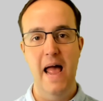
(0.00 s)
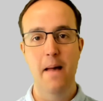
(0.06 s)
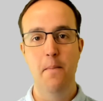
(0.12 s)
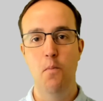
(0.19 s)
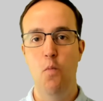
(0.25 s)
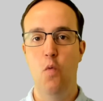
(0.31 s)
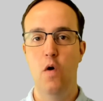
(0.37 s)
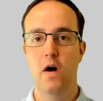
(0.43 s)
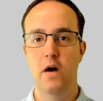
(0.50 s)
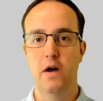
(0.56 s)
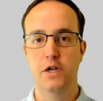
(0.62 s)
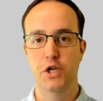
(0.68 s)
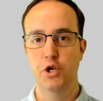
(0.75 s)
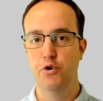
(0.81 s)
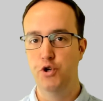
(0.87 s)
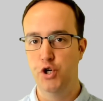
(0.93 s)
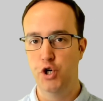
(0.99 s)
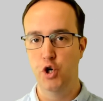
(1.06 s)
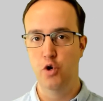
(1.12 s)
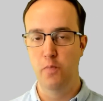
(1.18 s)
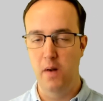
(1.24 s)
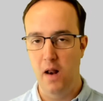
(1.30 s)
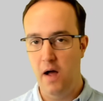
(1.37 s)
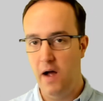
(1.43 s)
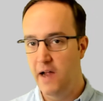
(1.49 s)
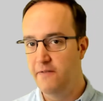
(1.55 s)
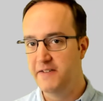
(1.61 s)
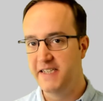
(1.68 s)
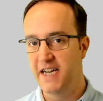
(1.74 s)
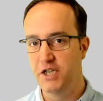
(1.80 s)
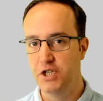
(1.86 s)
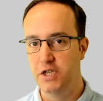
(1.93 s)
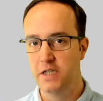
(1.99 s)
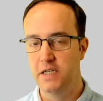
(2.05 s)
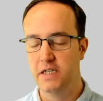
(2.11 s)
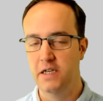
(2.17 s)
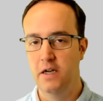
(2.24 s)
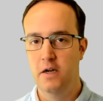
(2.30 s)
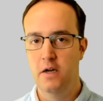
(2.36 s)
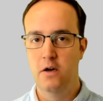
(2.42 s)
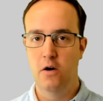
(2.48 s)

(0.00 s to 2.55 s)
M-Word YouTube live sessions